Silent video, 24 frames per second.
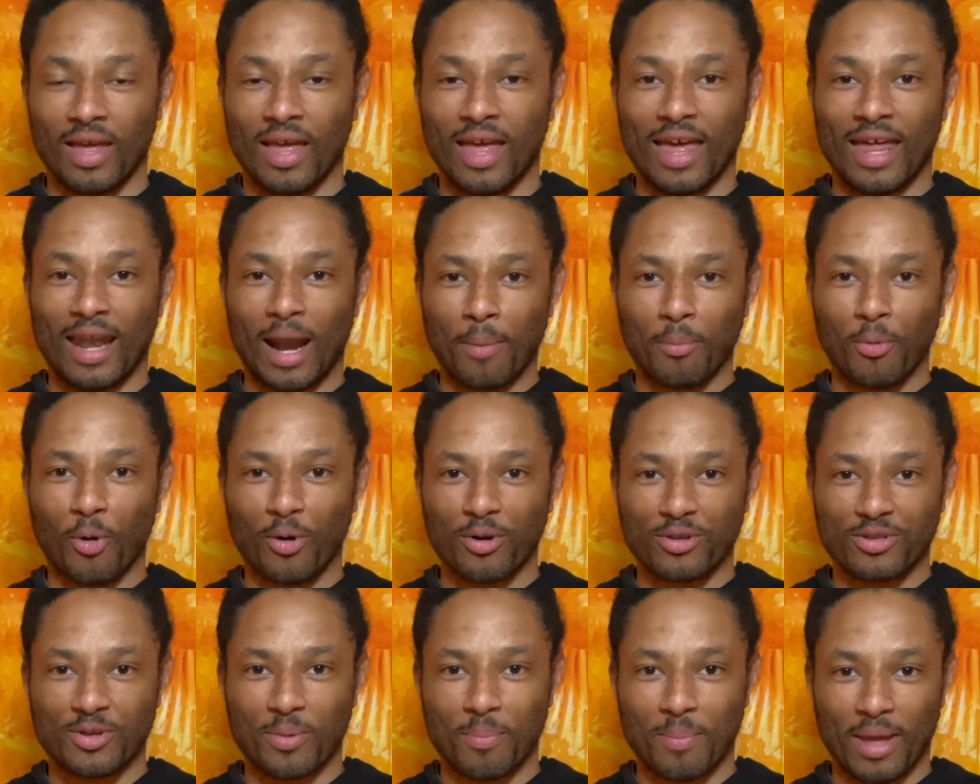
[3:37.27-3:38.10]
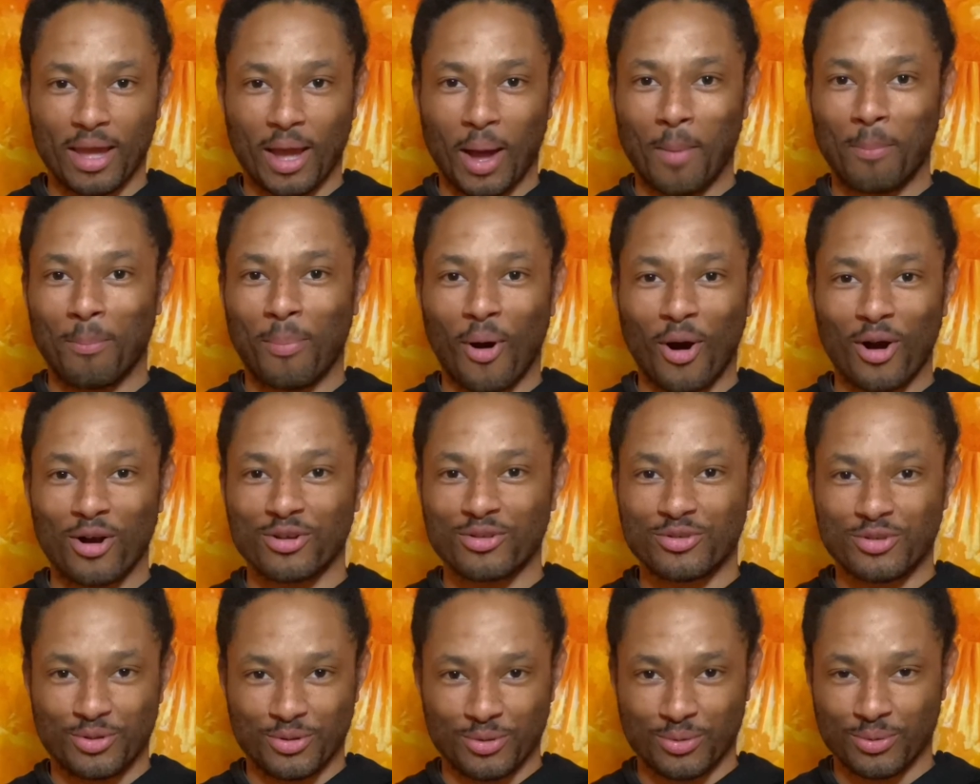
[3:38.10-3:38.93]
And I'm going to make a
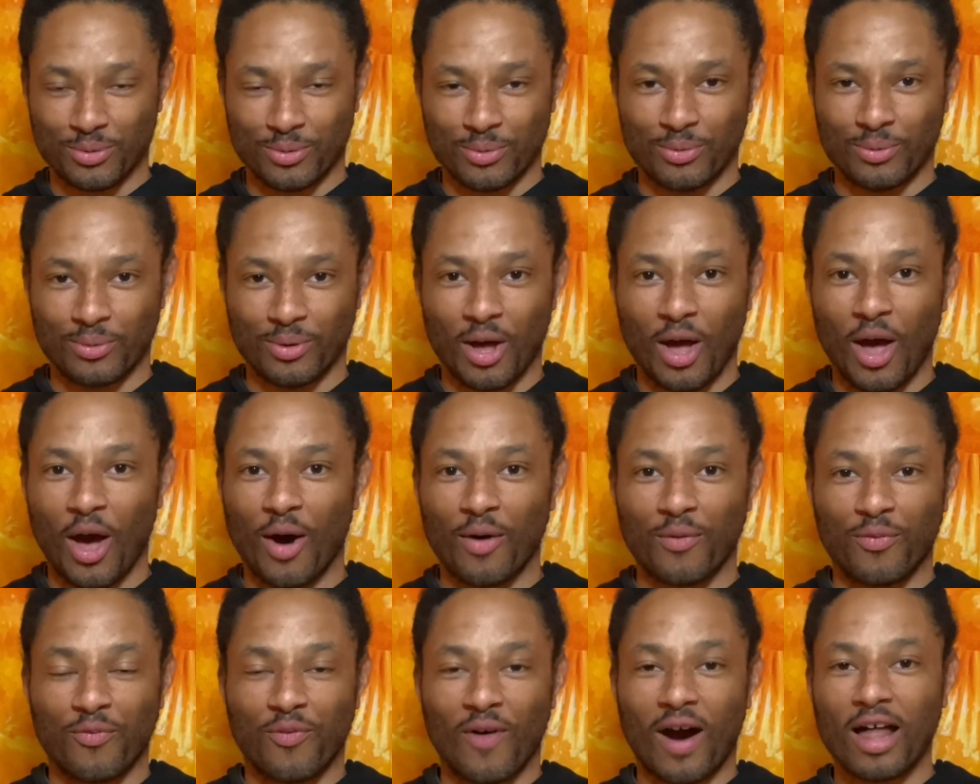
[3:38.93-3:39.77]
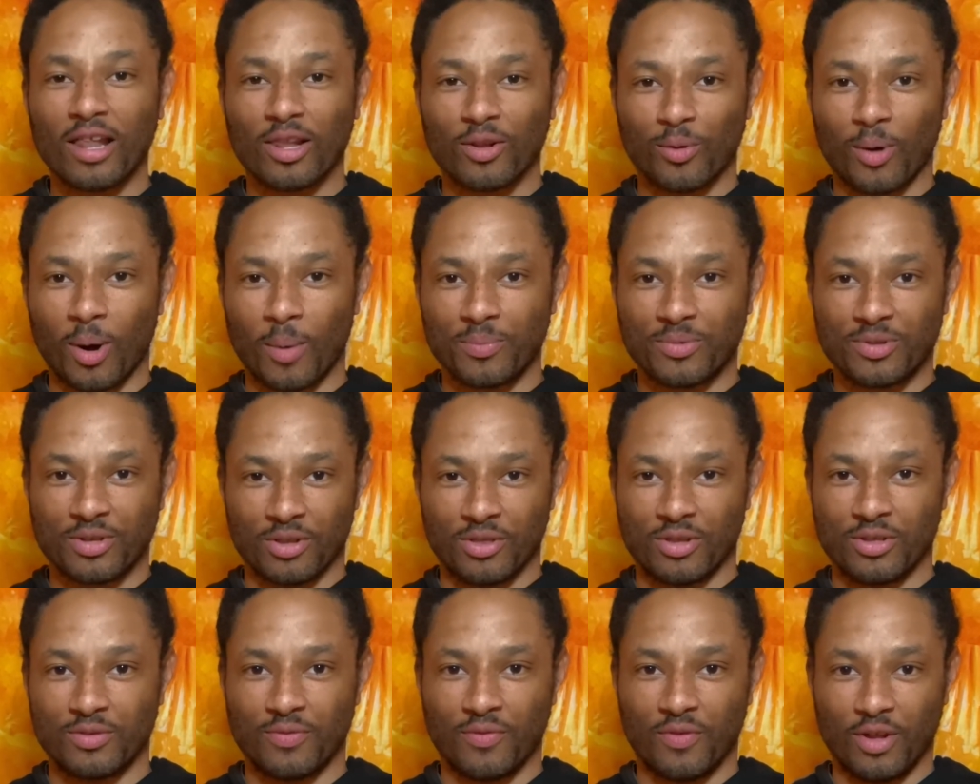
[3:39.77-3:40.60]
part two, a follow-up to
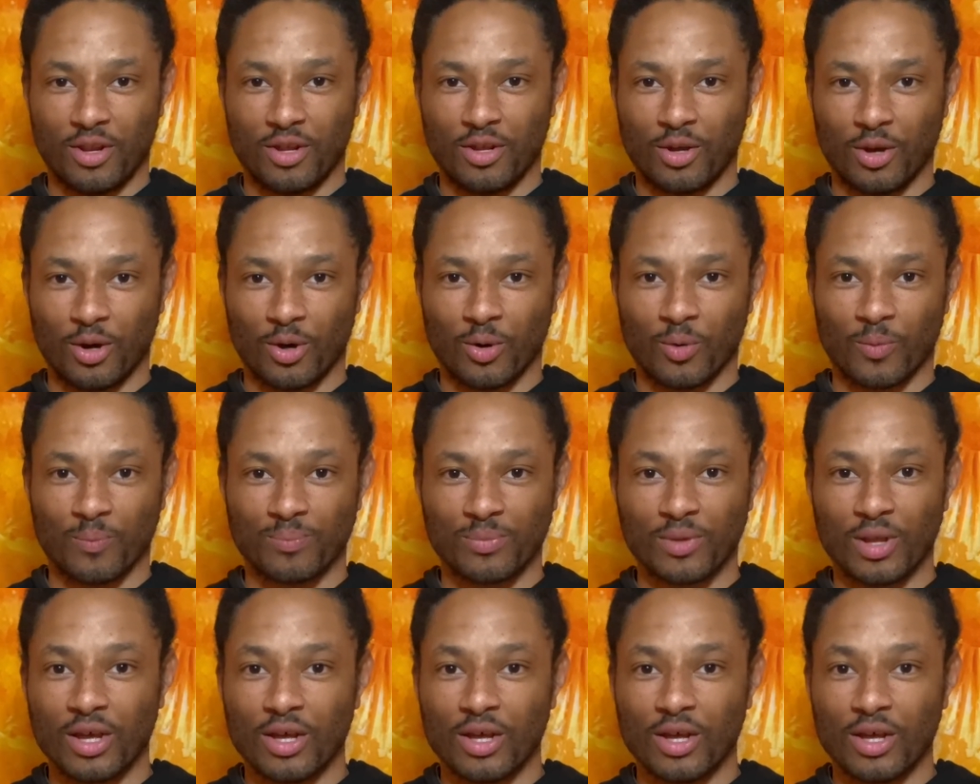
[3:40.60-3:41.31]
this video,